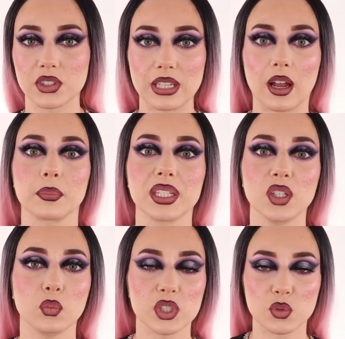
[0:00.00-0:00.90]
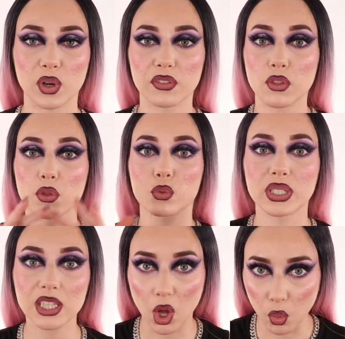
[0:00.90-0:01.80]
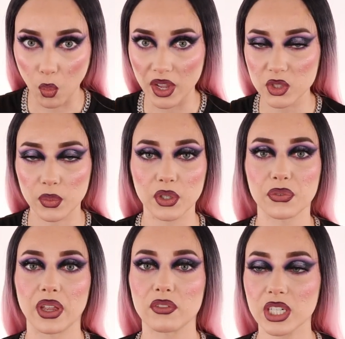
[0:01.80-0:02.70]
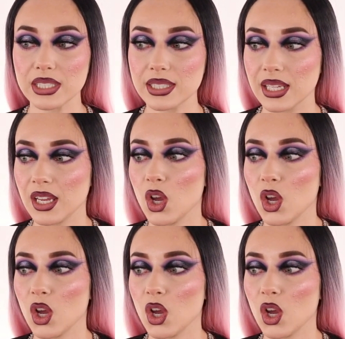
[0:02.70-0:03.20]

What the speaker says: tell me which one of the three long ones were your favorite,